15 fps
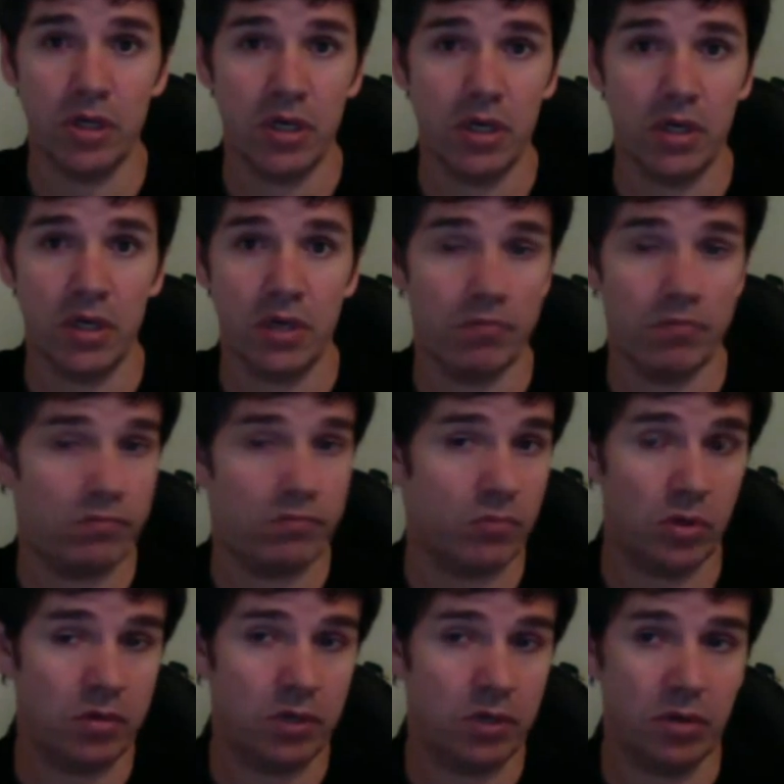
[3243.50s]

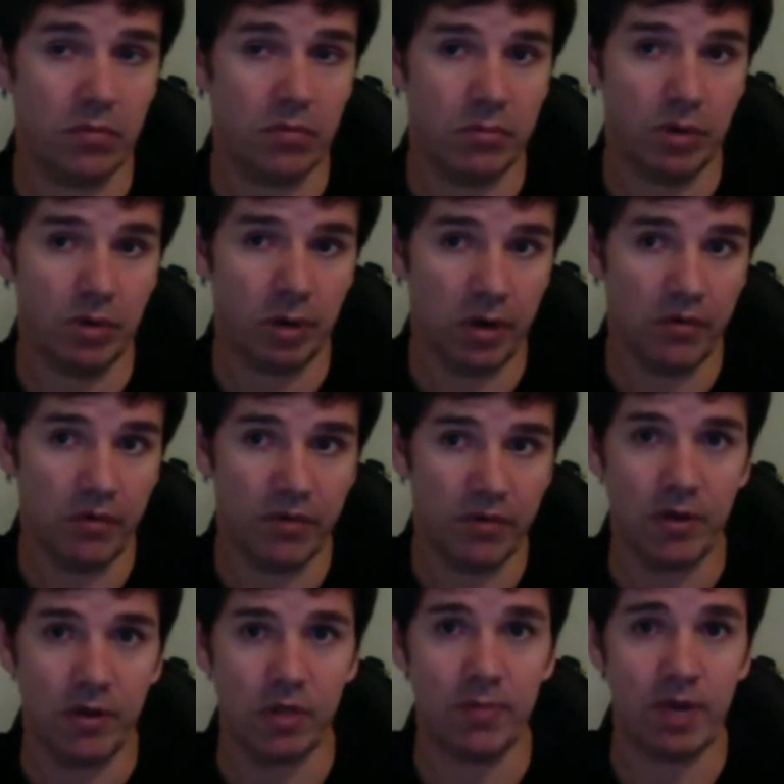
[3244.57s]
I don't know if you
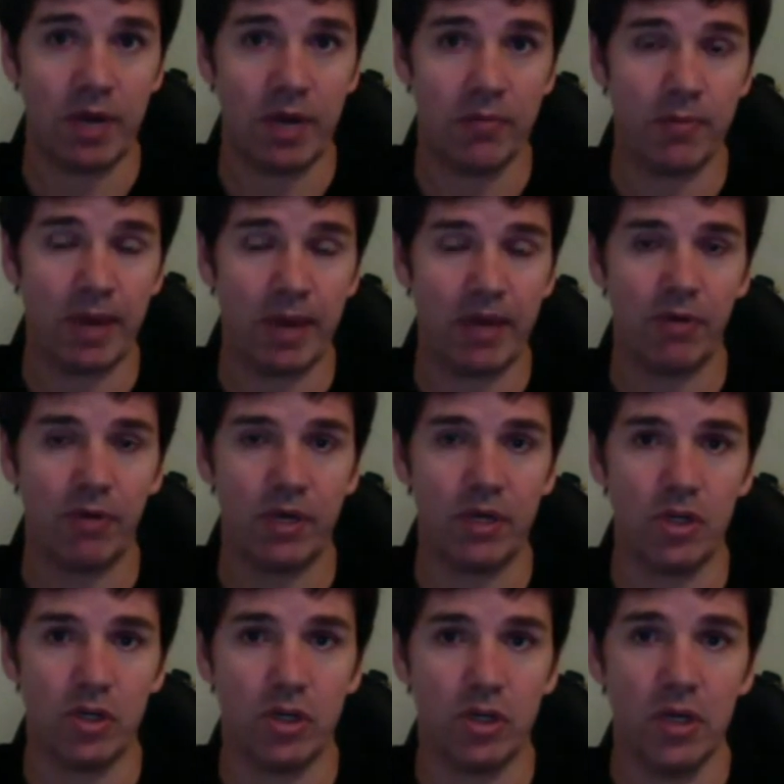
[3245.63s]
know much about it, but pattern
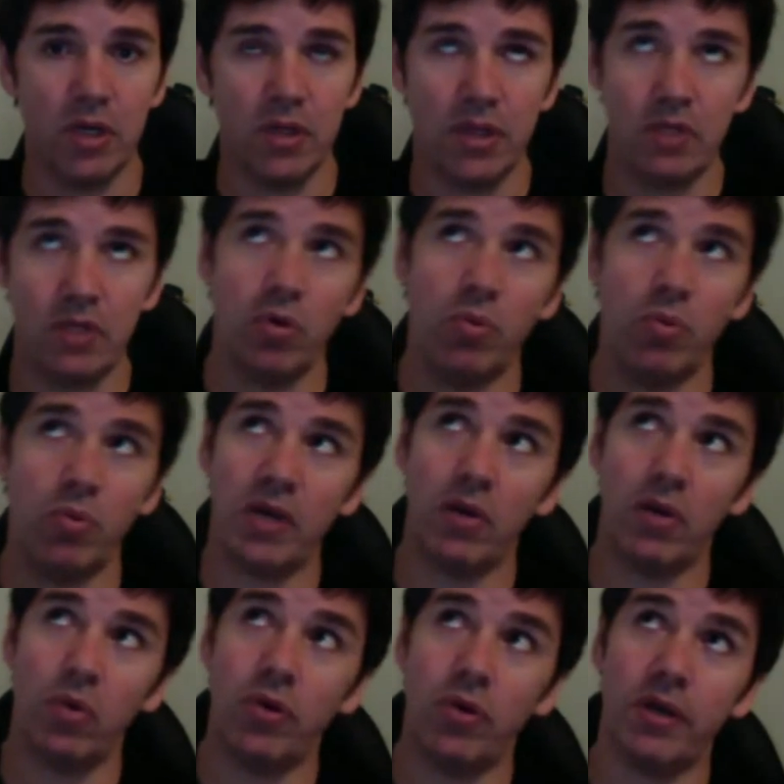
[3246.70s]
recognition, that's why we
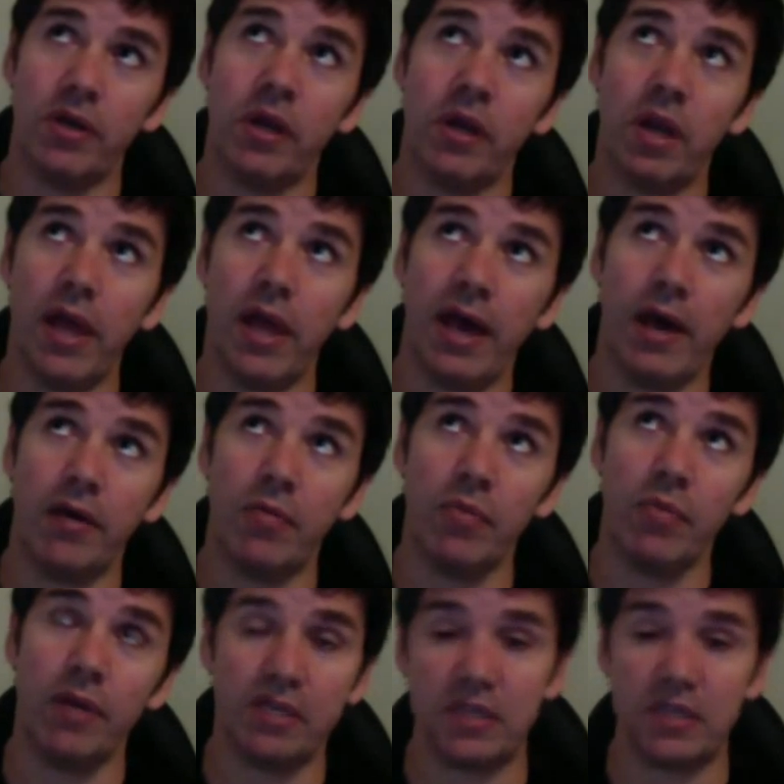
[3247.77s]
can look at a cloud and
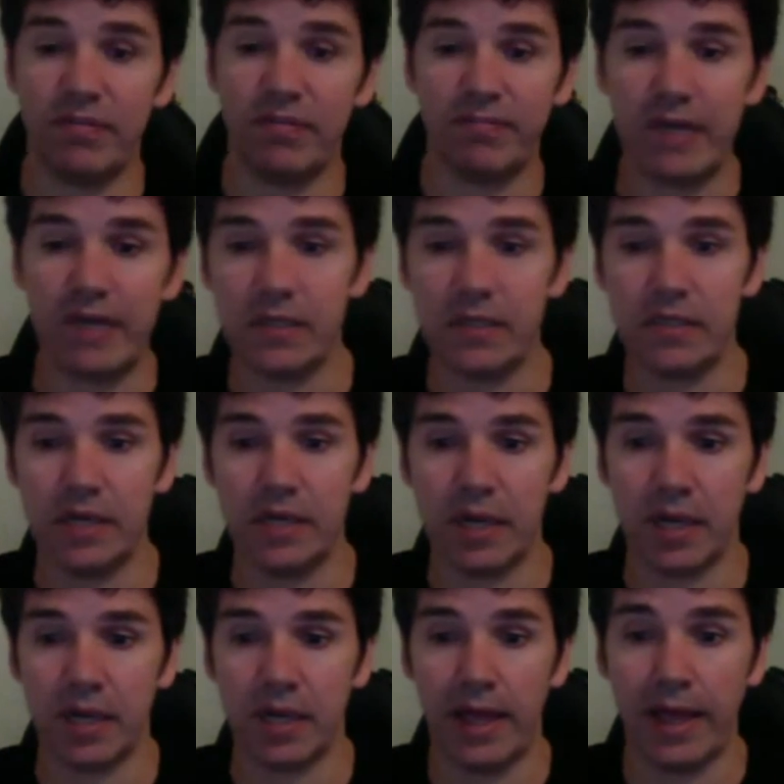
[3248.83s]
we can see faces in a
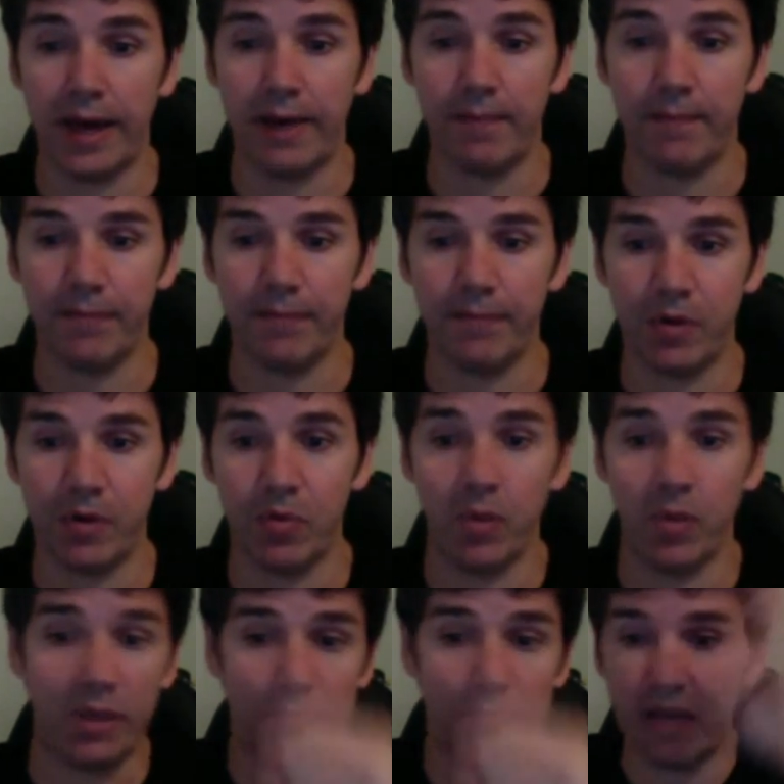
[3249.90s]
cloud. Right? We
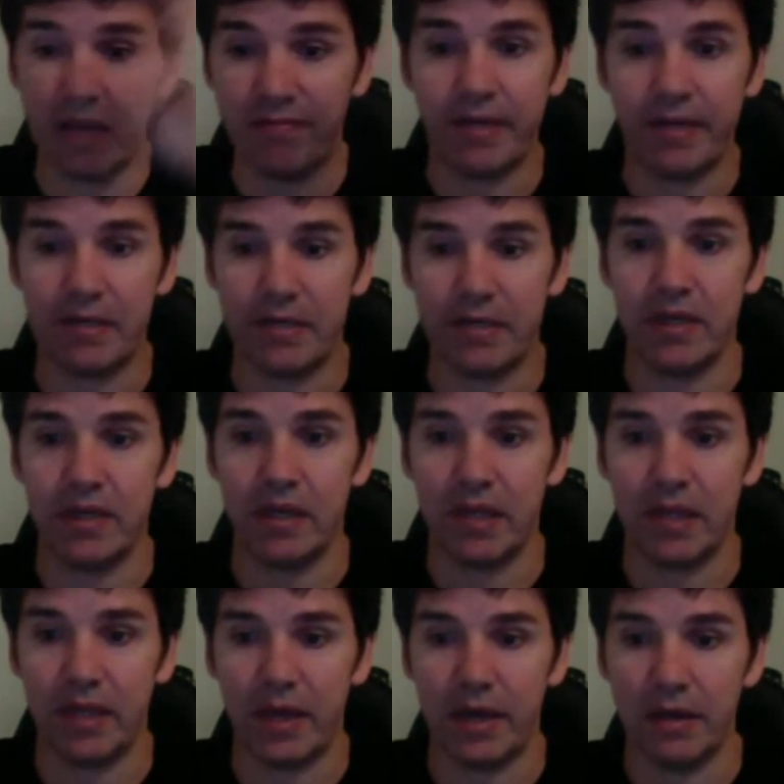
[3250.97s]
can make faces in a
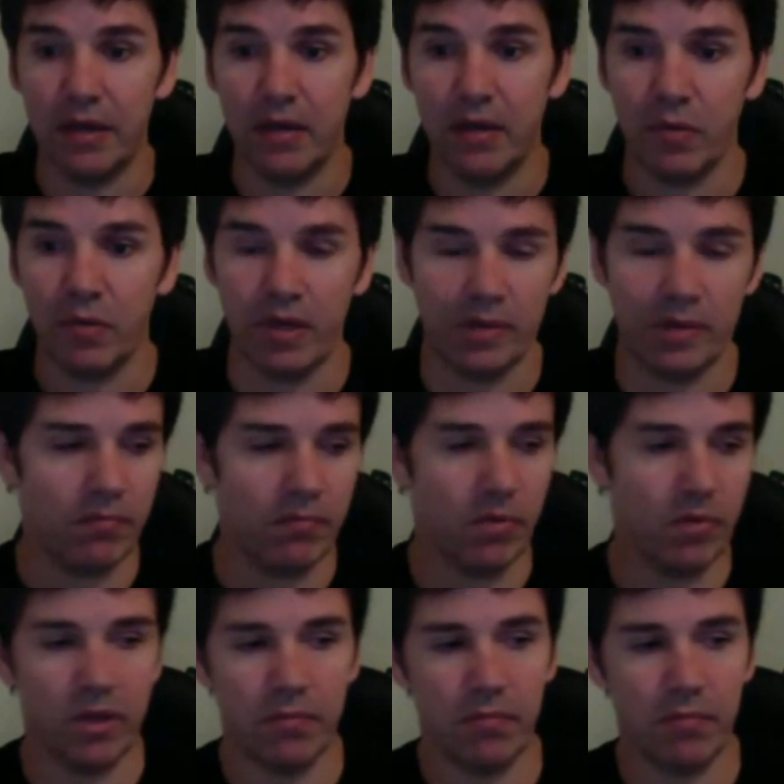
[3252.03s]
cloud. We can
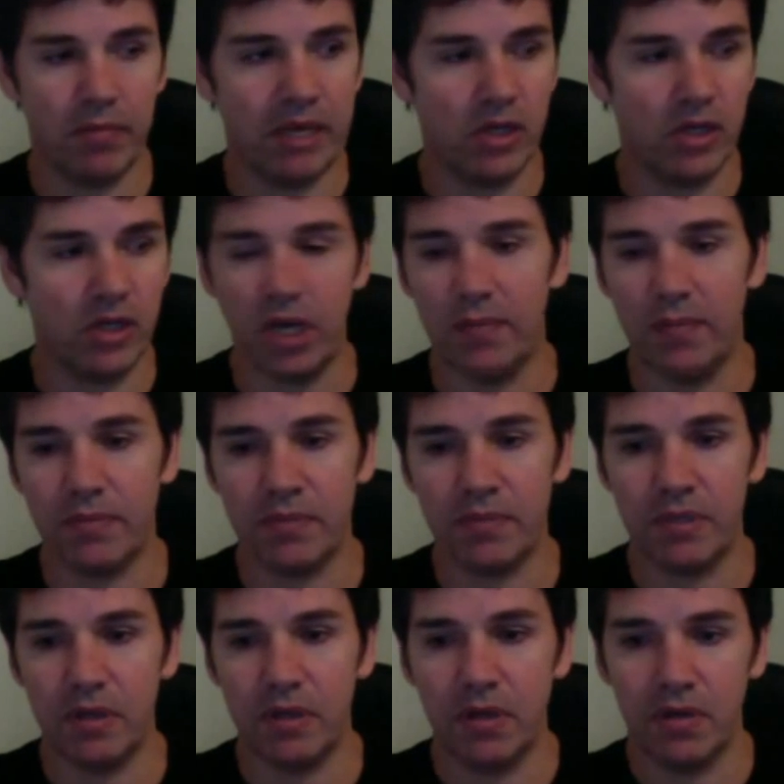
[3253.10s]
make shapes,
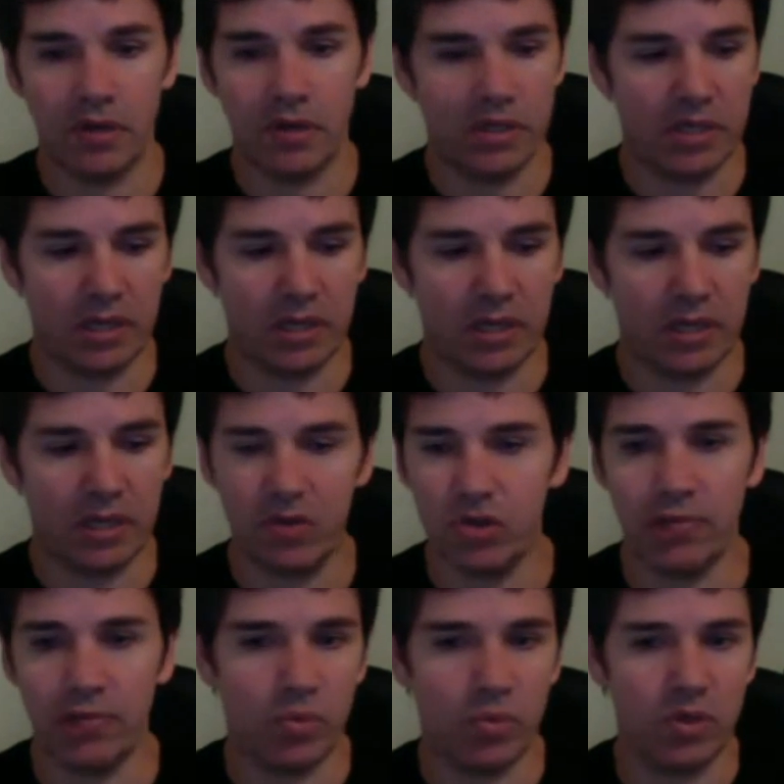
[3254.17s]
and we can take a few
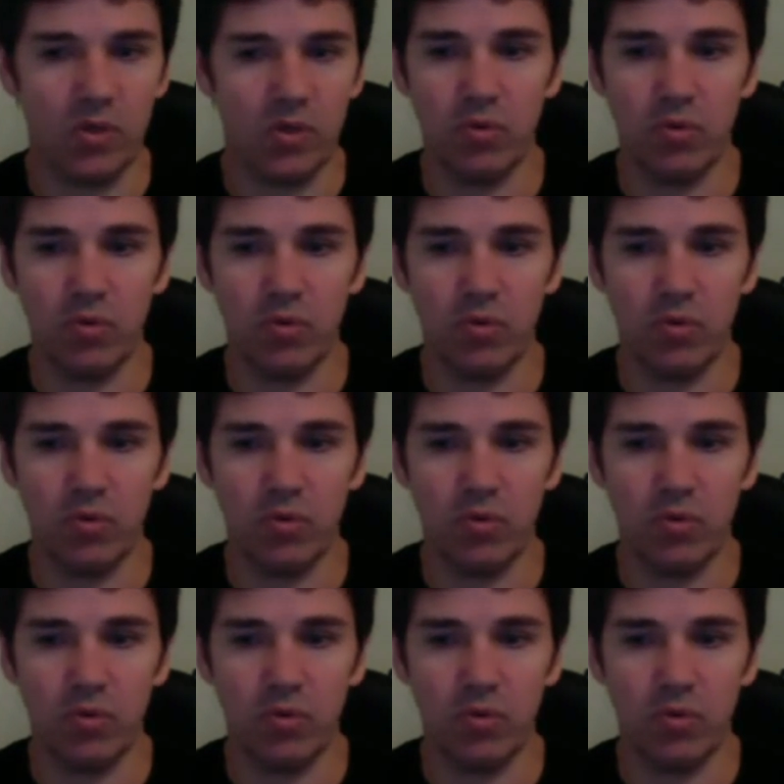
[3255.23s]
shapes. We